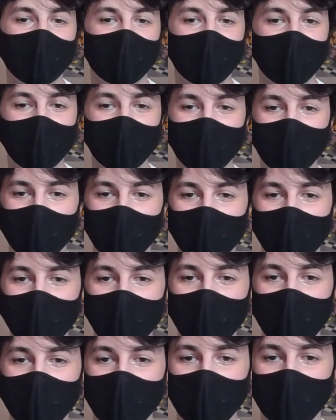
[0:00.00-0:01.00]
Yeah,
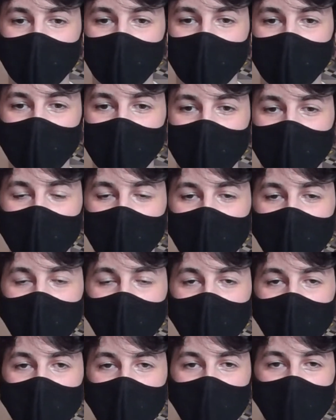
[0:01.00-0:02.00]
I
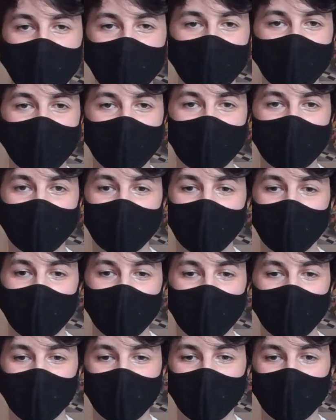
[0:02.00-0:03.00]
did not get
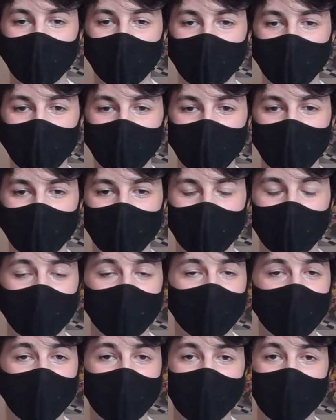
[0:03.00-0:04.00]
help from, well,
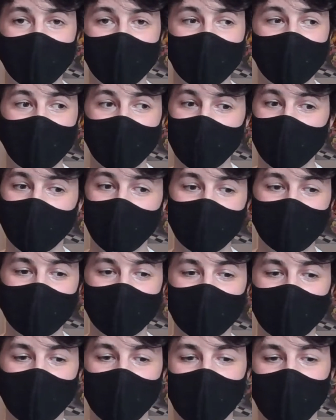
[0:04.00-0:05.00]
I did not get any
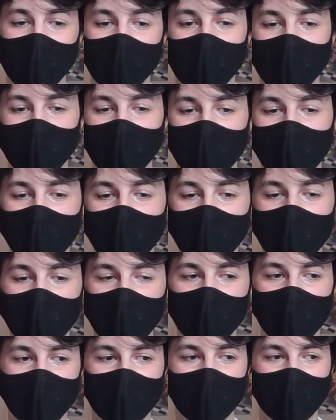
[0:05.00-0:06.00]
physical help
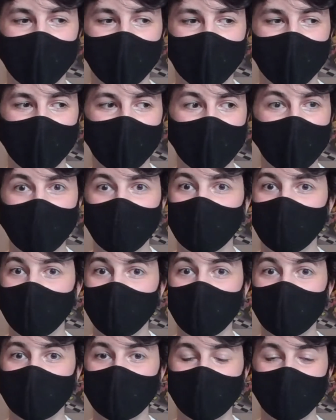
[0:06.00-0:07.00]
from anyone
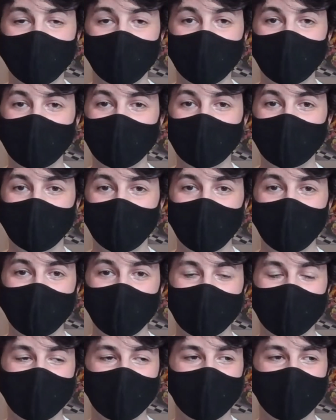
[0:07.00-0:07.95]
else. It was just me.